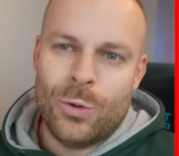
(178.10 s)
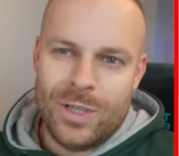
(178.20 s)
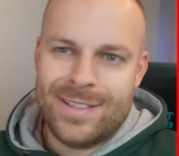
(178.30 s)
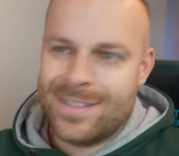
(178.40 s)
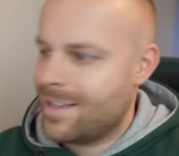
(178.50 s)

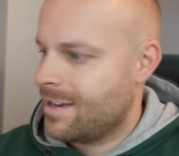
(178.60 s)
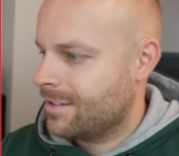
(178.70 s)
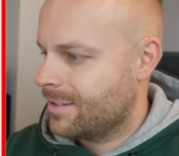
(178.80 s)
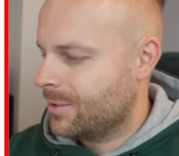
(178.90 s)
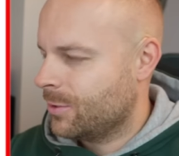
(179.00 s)
Ulica.
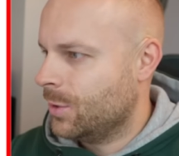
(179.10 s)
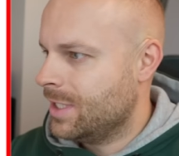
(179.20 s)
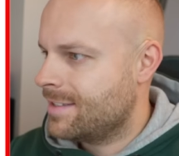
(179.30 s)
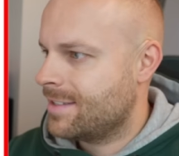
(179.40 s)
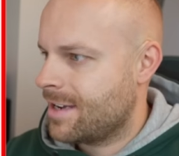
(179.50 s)

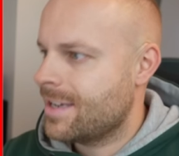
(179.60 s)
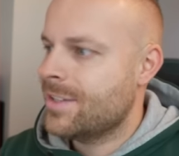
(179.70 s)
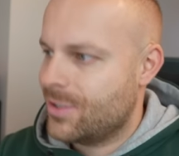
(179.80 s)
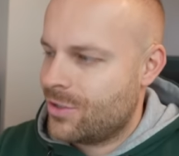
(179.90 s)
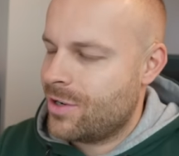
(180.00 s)
Ulica
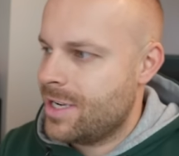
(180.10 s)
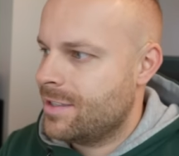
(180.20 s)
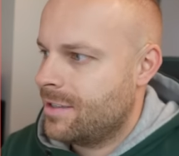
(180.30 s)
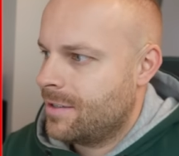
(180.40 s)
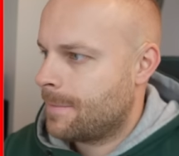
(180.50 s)
is
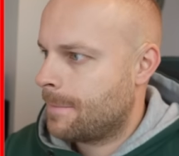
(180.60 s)
street.